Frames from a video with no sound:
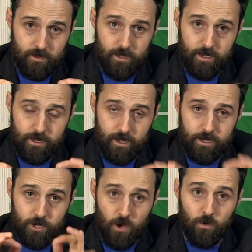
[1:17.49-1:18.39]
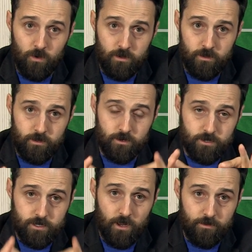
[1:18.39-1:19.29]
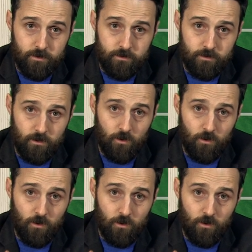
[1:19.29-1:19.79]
I, I know your Southern,